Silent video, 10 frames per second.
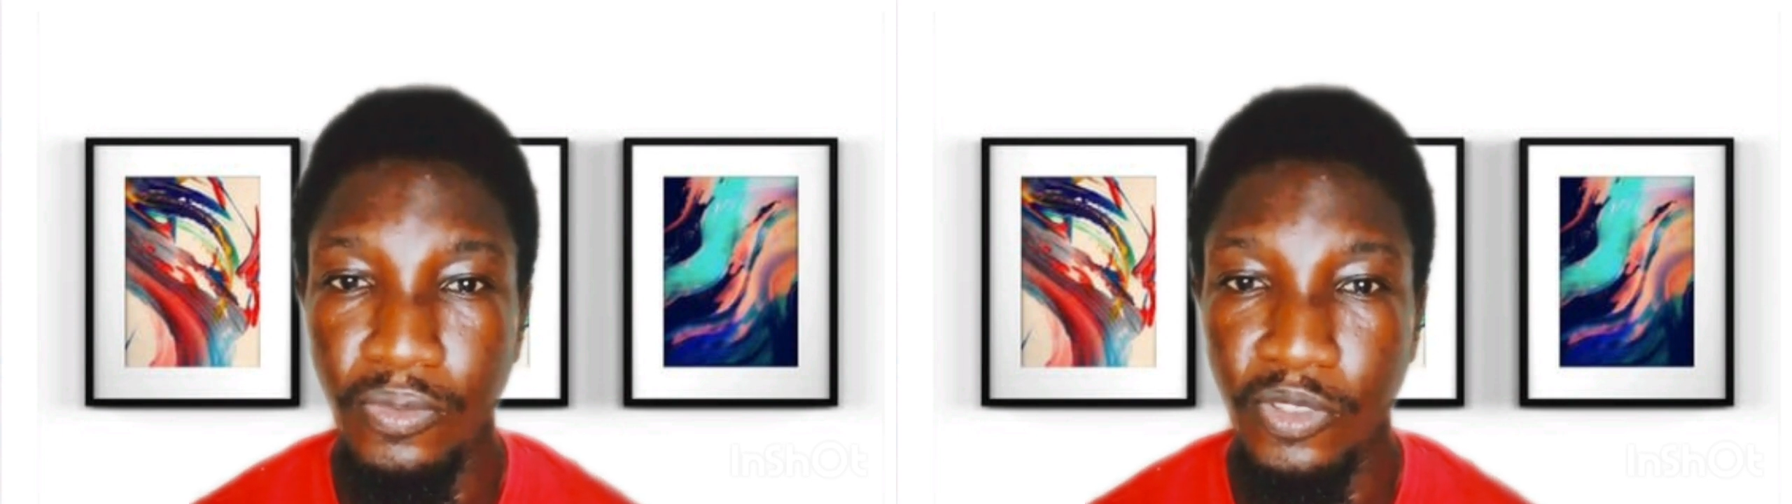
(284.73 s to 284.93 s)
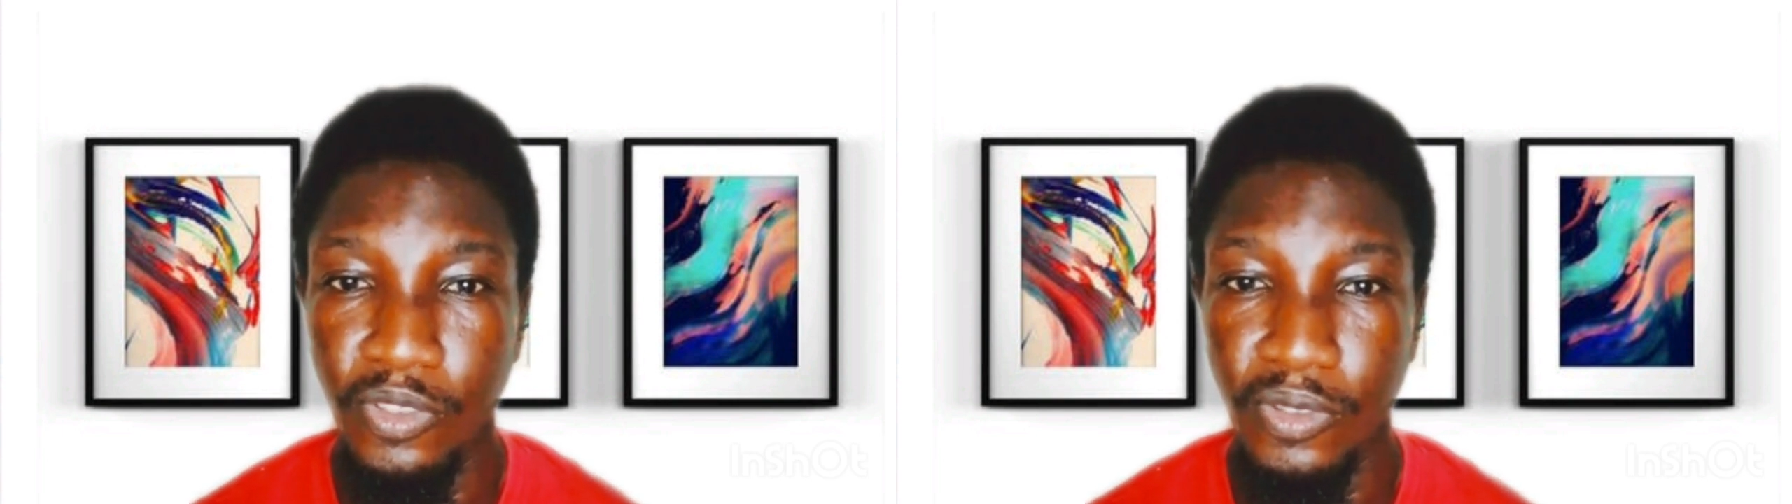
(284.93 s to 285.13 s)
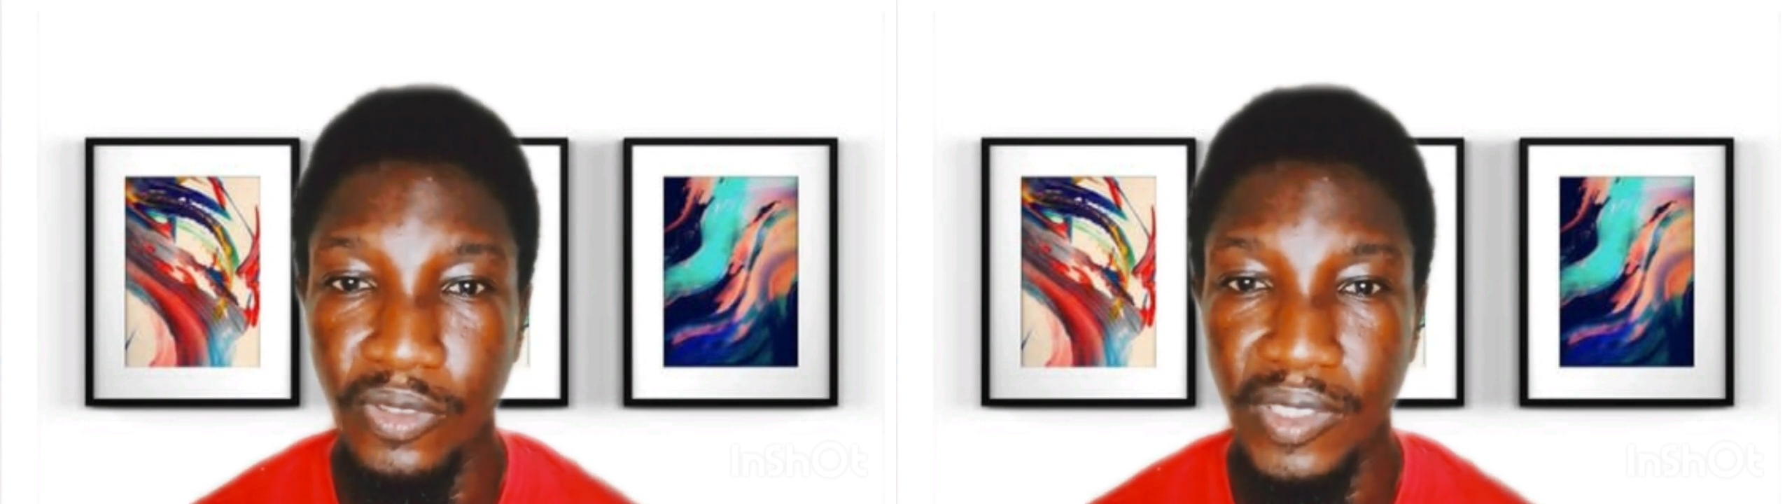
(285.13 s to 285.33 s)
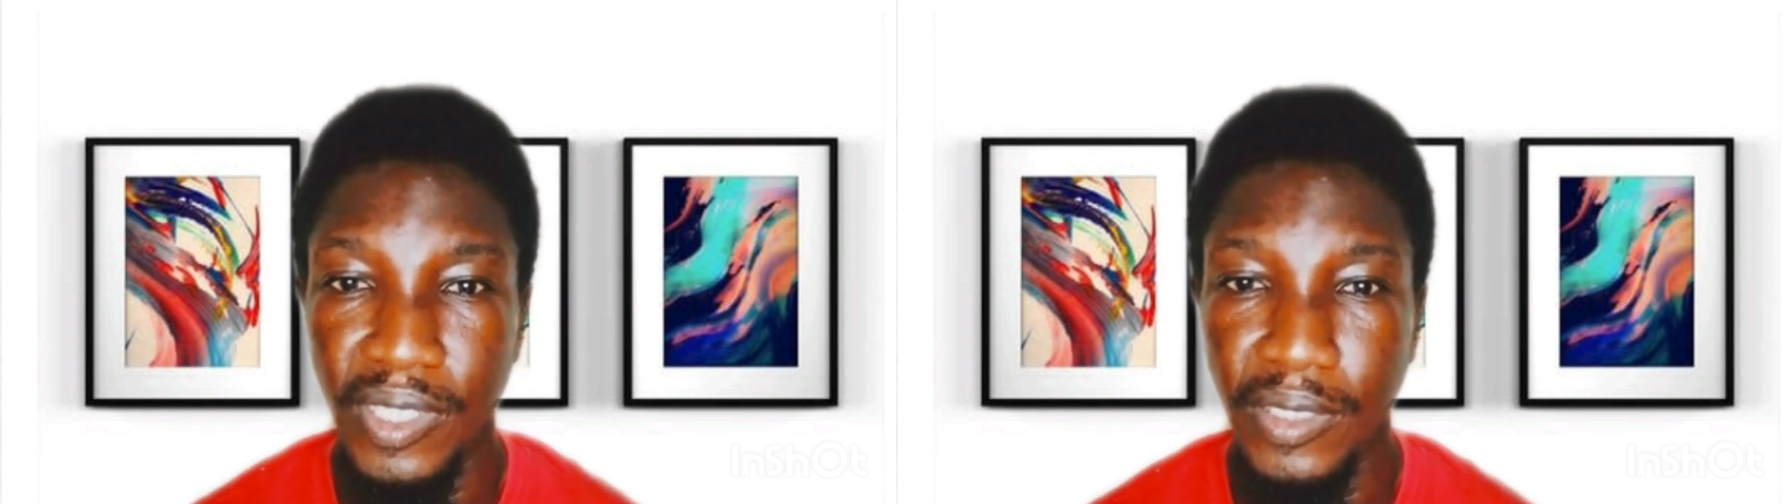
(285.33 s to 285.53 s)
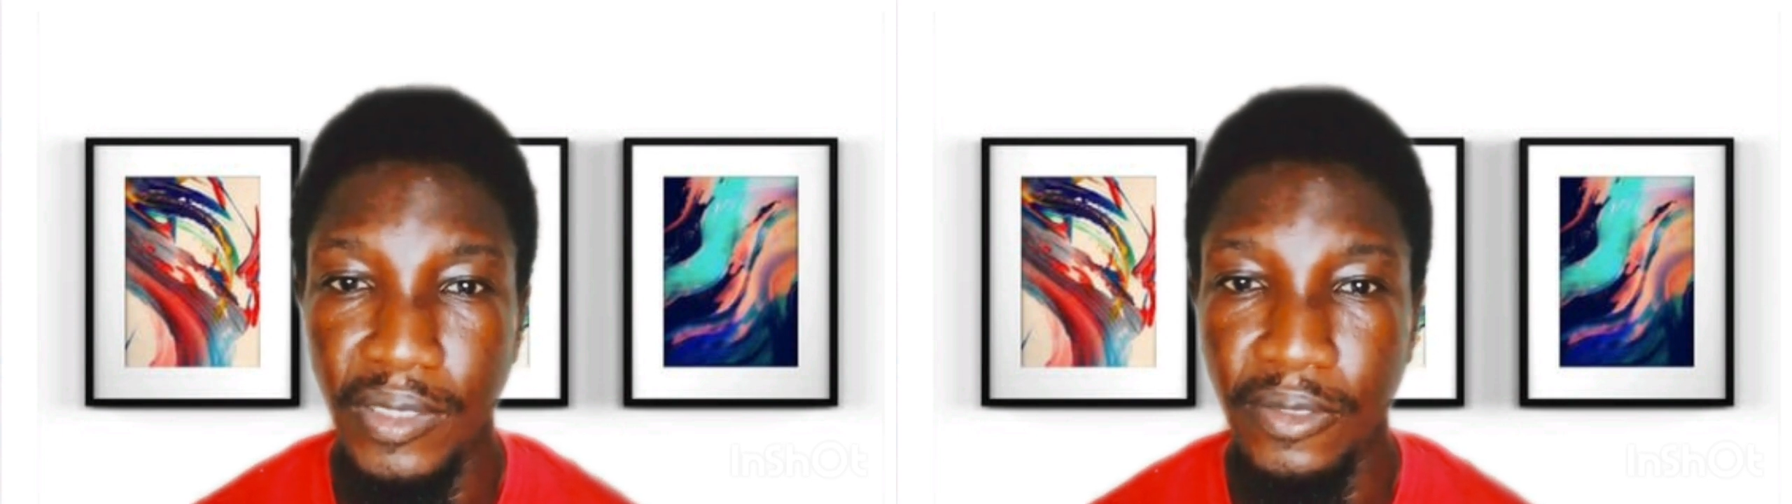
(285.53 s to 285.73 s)
Do you
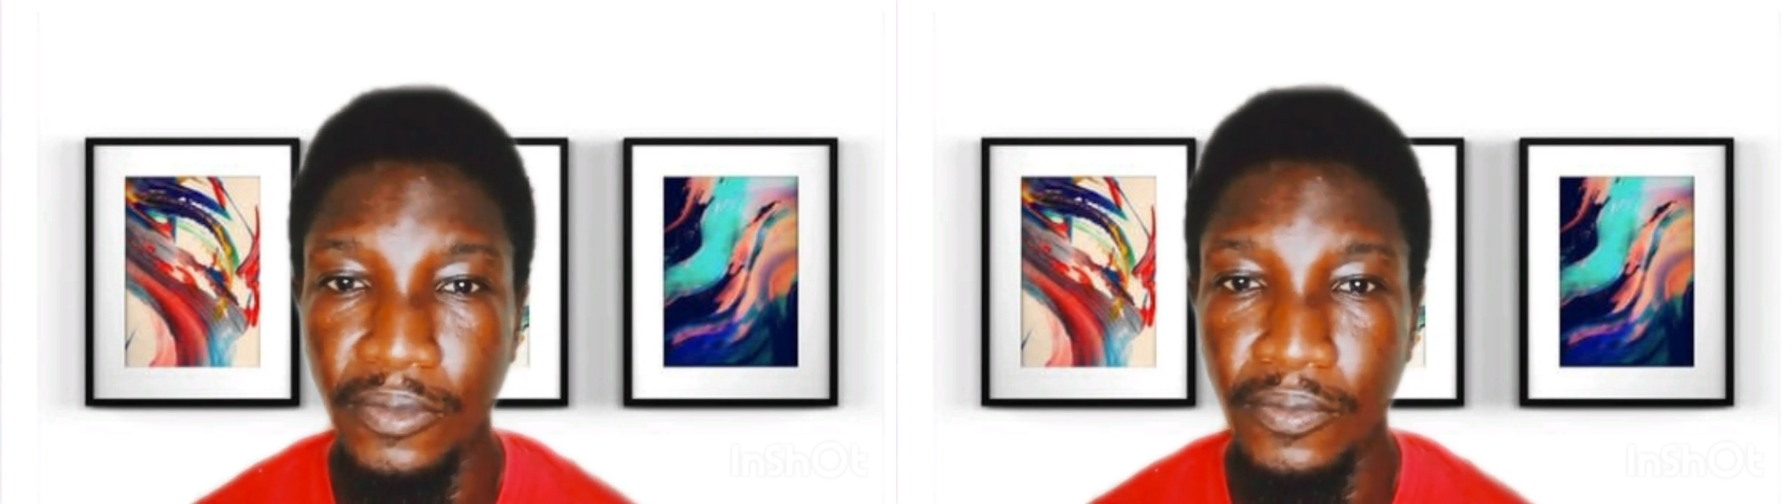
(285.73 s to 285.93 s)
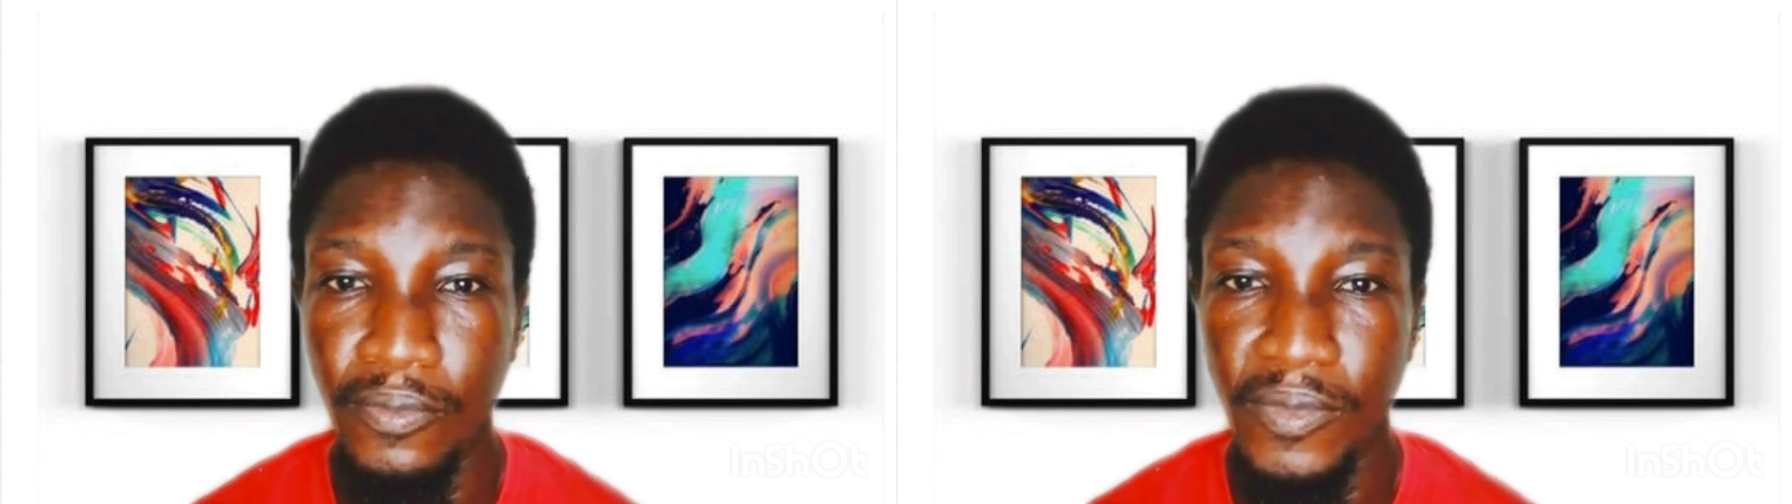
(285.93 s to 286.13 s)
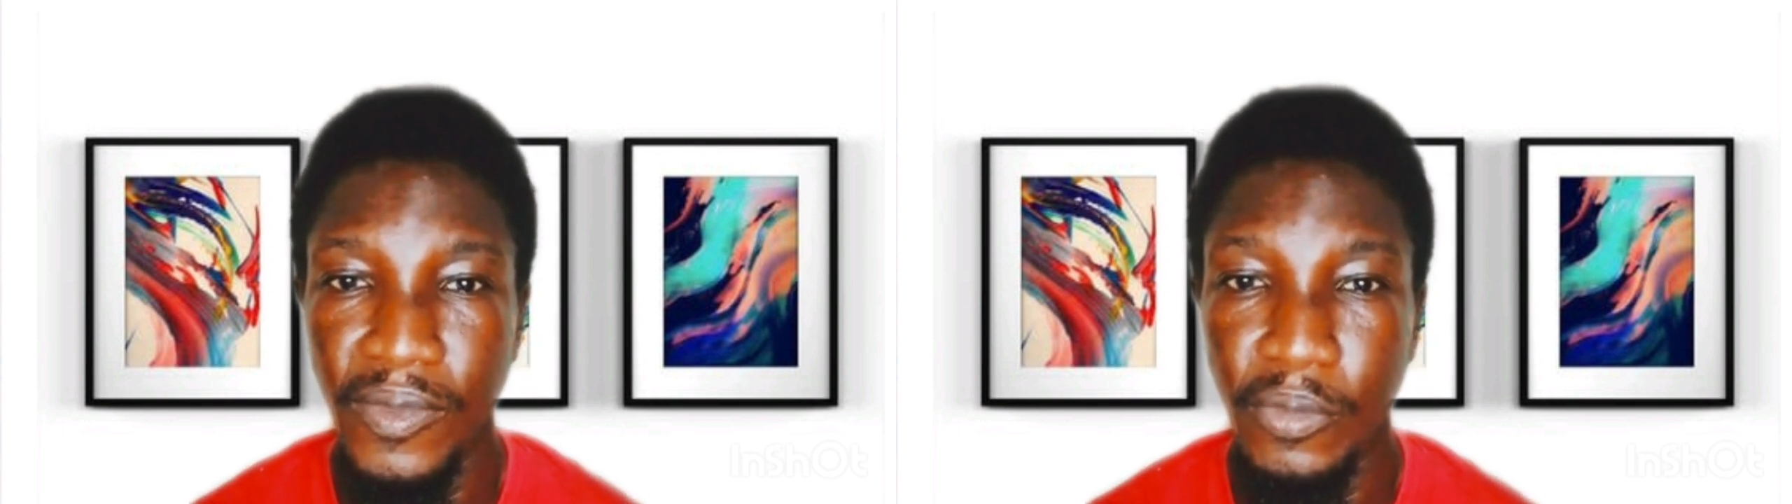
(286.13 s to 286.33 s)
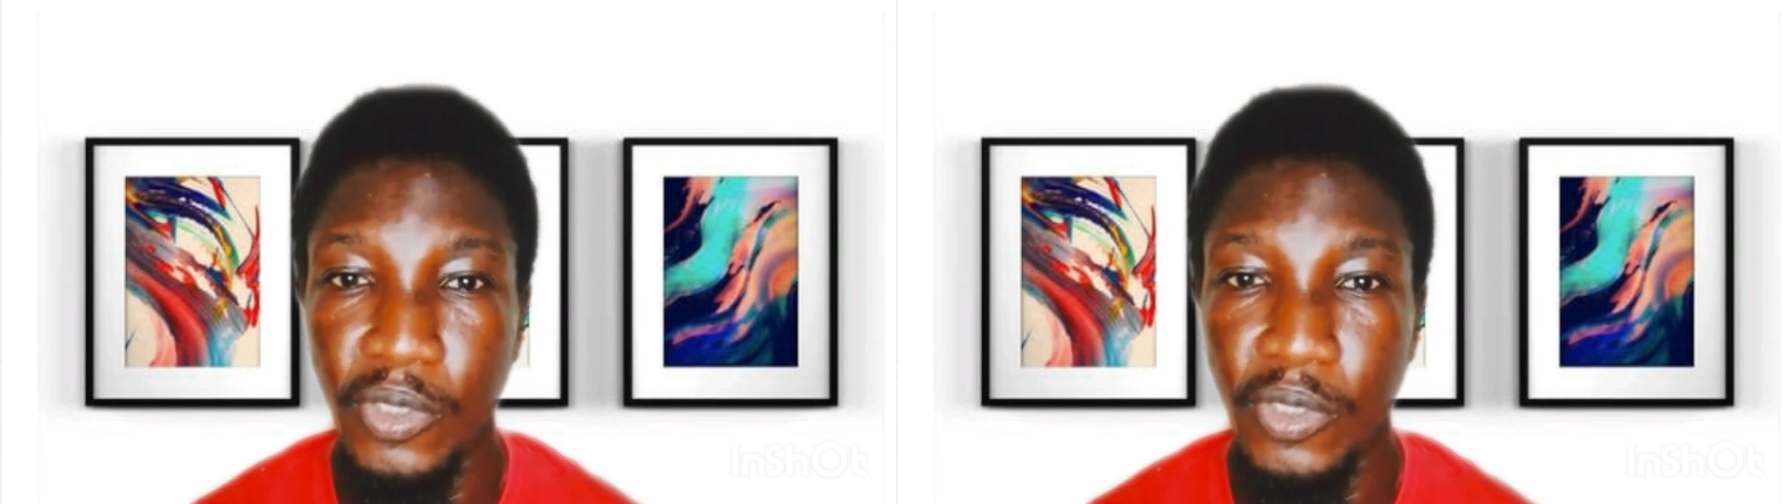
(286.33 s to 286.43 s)
understand? Be